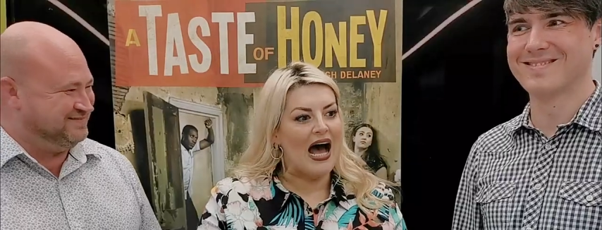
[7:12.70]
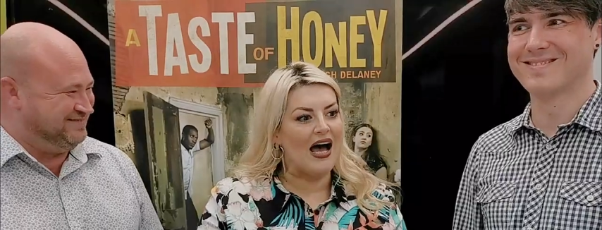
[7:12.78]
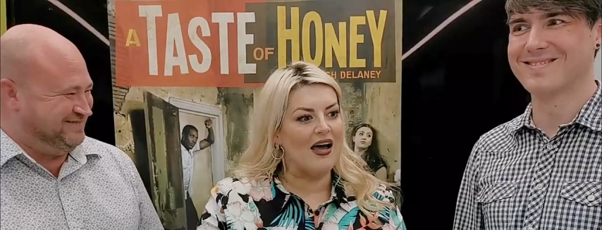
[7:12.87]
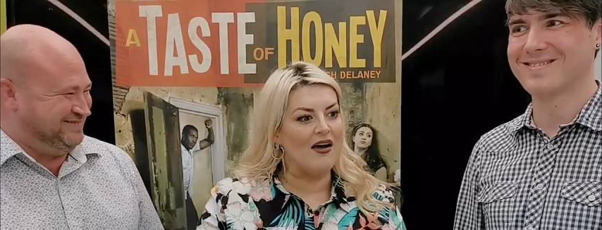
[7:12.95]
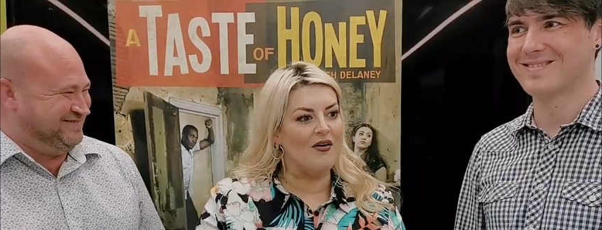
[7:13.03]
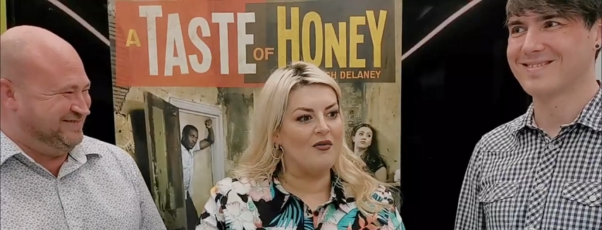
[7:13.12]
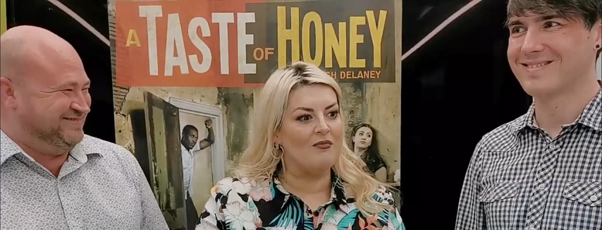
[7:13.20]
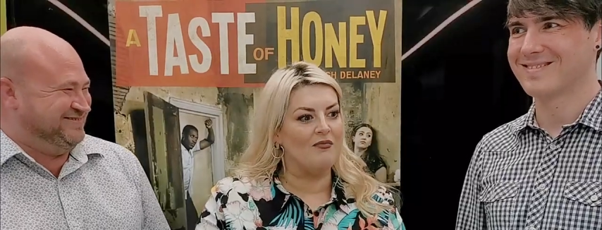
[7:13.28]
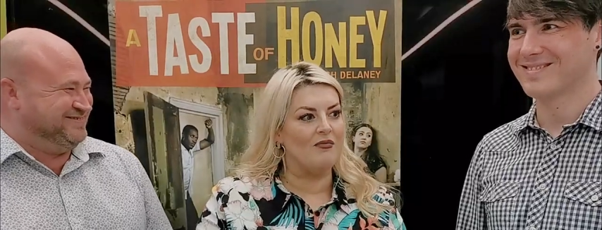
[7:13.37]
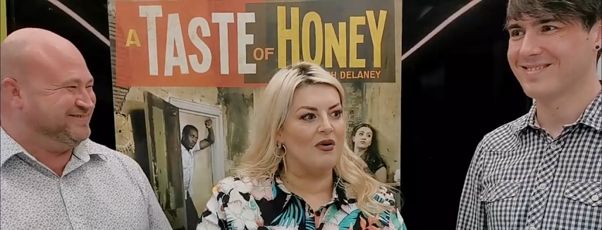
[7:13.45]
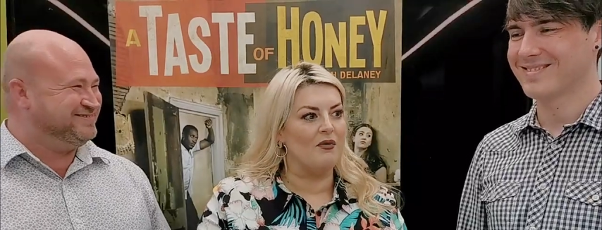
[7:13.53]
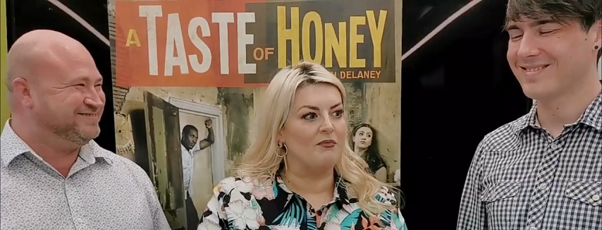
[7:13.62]

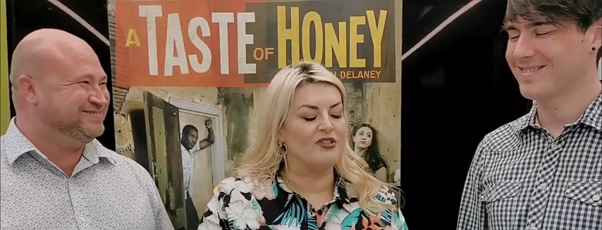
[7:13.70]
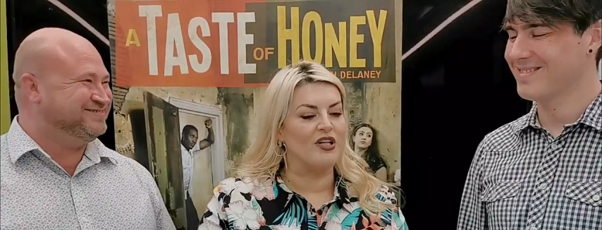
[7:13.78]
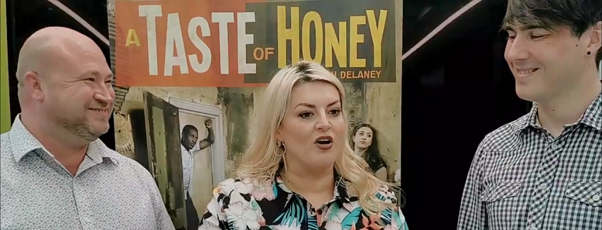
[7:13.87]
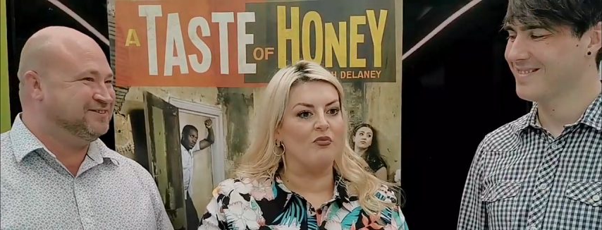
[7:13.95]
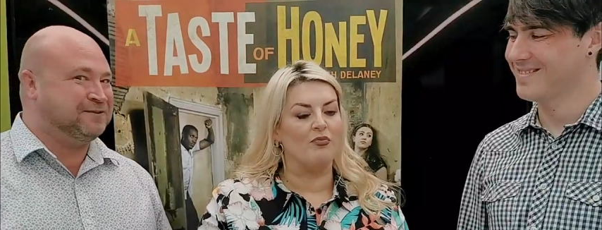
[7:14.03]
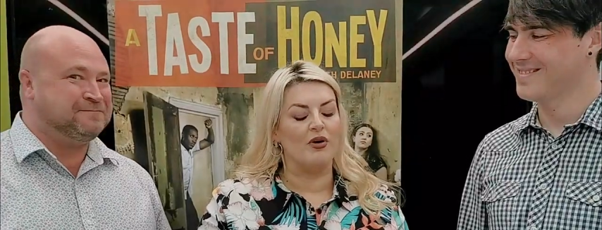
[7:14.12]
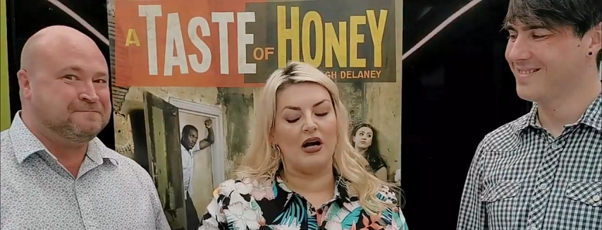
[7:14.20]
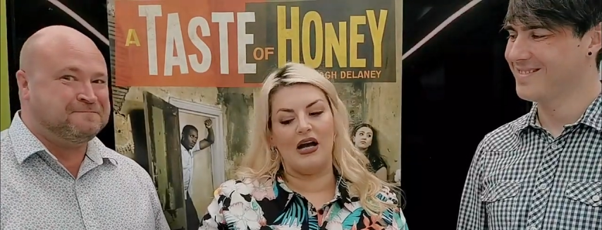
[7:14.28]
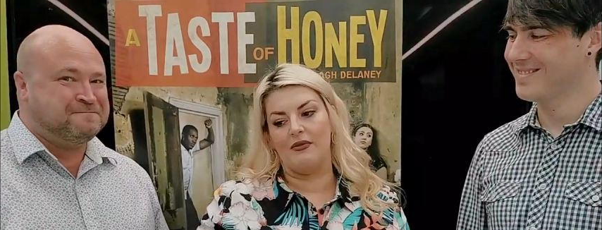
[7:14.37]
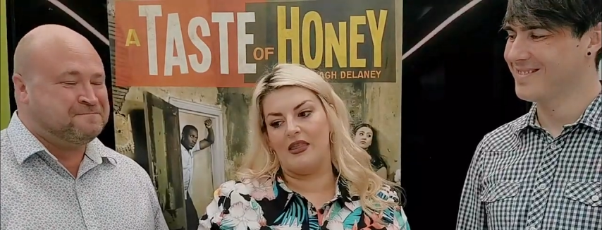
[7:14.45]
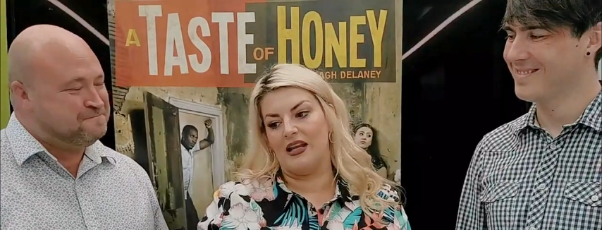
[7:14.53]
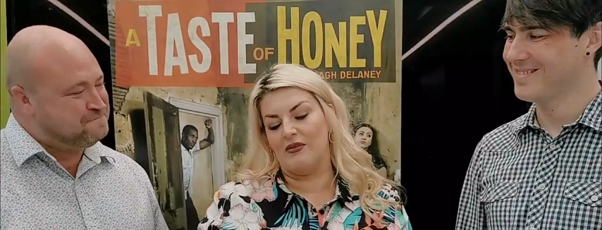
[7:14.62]
Speaker 1: um, so,
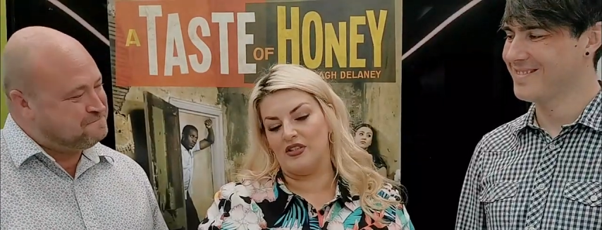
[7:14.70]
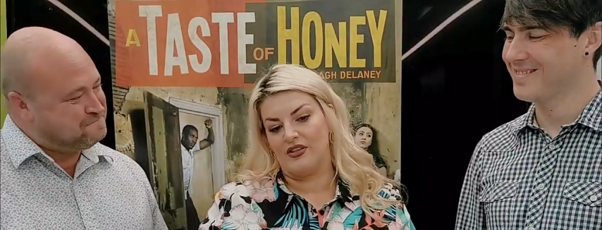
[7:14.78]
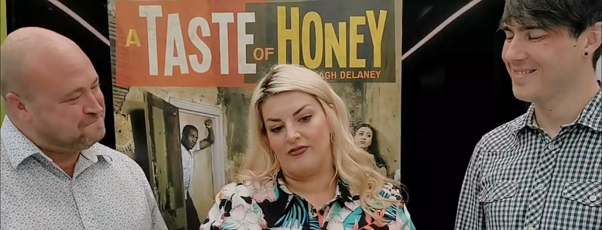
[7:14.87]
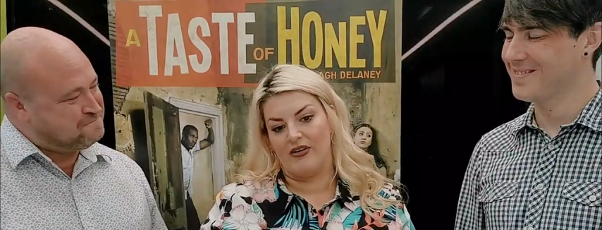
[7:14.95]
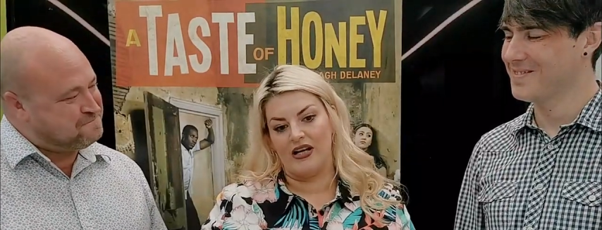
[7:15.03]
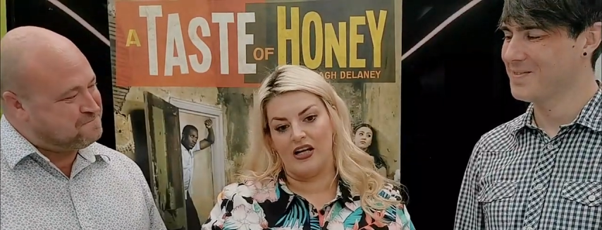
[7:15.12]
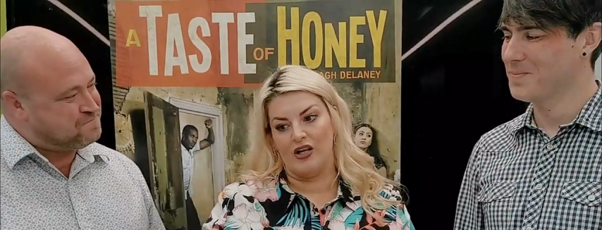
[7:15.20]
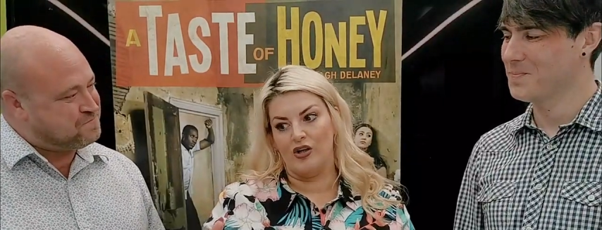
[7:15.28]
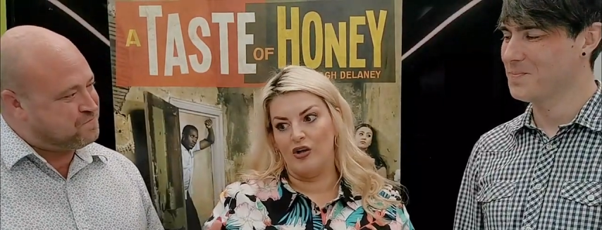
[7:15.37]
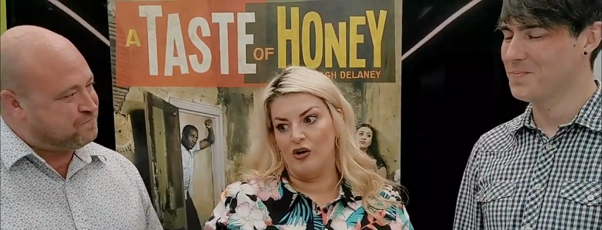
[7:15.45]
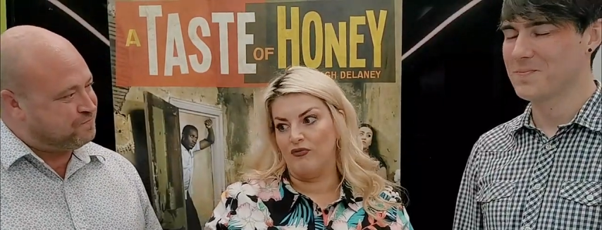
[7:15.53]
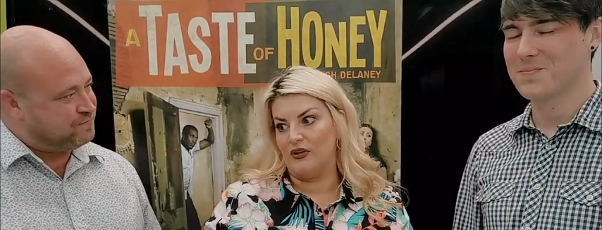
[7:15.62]
and then it was a friend, a
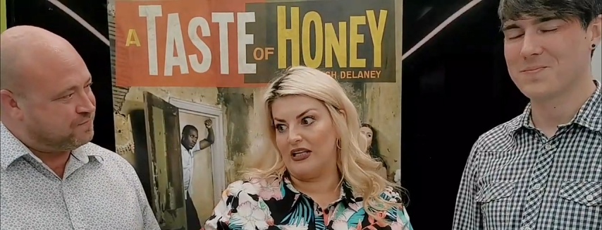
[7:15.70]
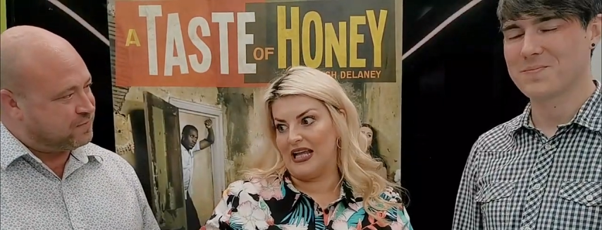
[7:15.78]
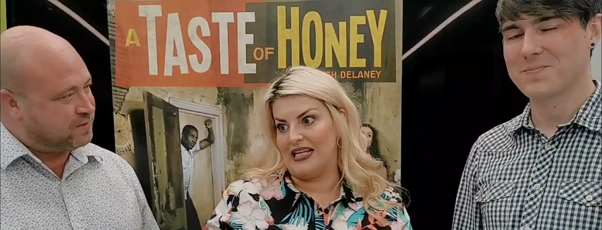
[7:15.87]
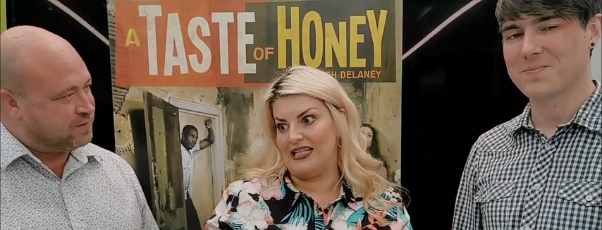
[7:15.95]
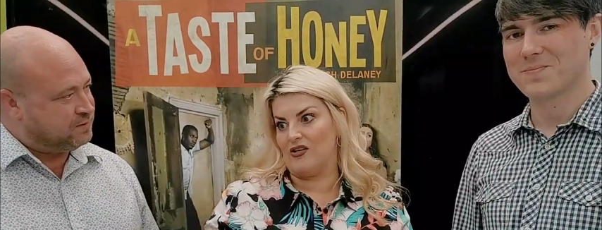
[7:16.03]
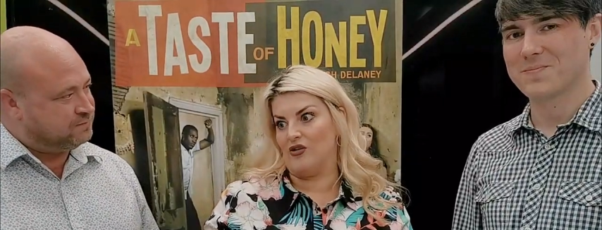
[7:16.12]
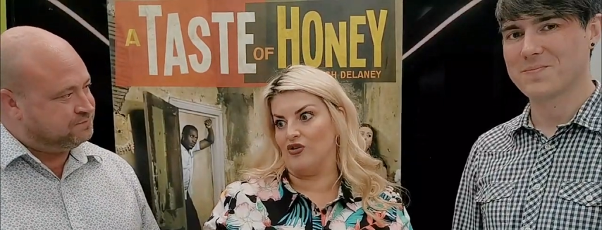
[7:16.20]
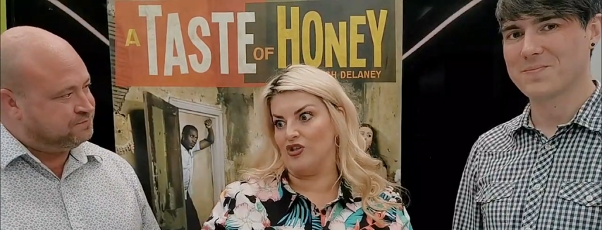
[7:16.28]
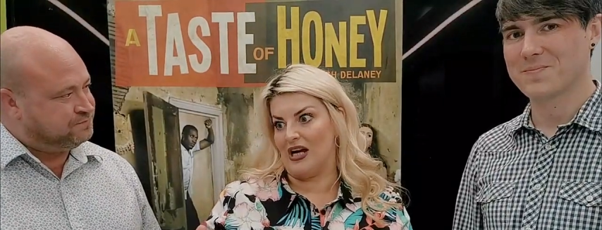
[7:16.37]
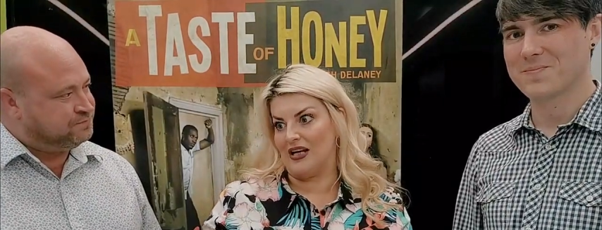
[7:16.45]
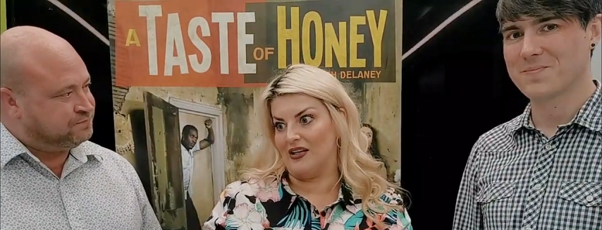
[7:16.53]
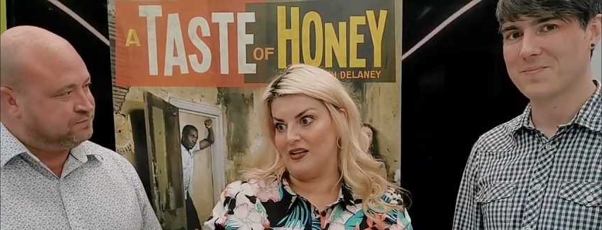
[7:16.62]
lovely lady called
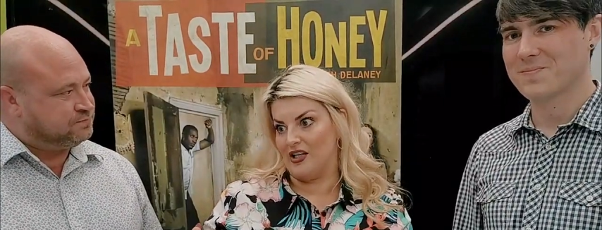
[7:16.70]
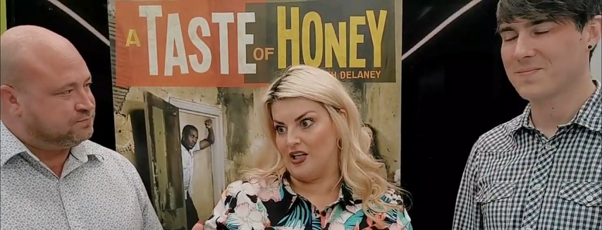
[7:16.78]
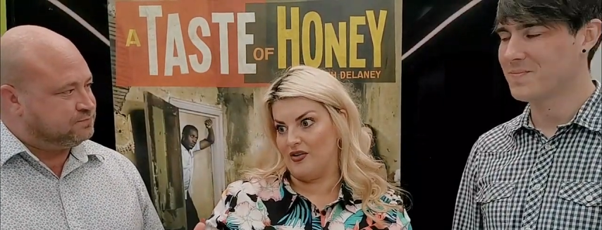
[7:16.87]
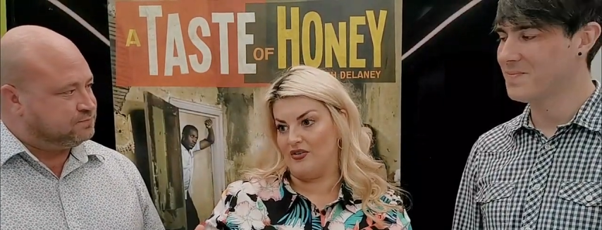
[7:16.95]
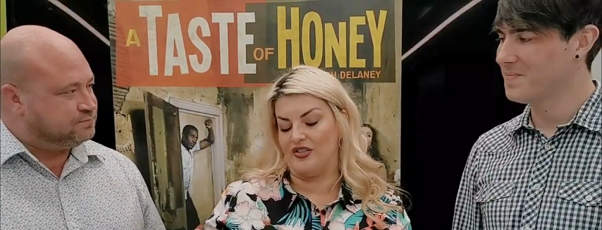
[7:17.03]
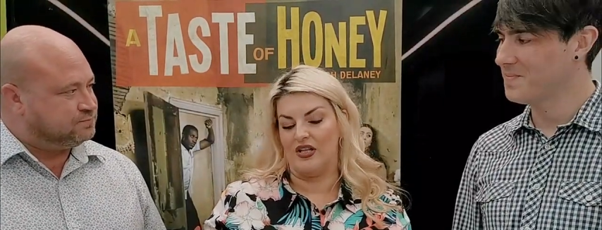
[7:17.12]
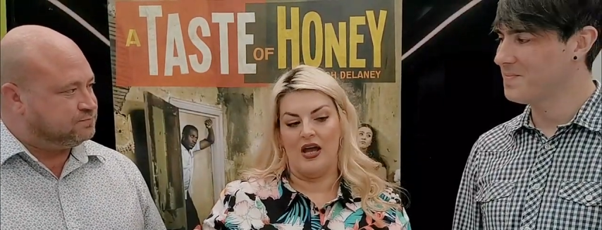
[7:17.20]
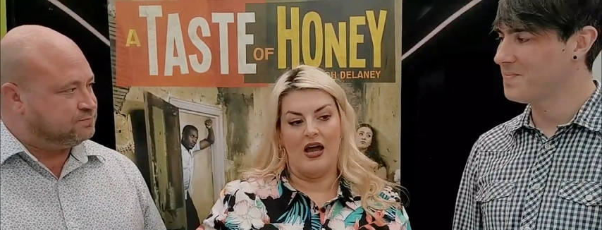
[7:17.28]
Jacqueline Hughes,